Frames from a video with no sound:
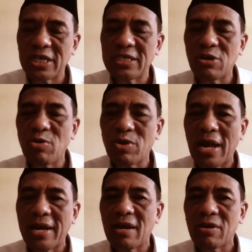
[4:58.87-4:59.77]
It look
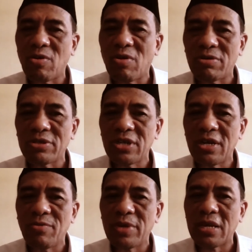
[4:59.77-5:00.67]
like a course
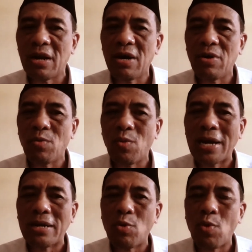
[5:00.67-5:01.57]
with
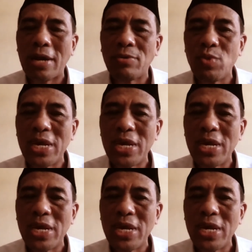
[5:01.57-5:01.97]
one week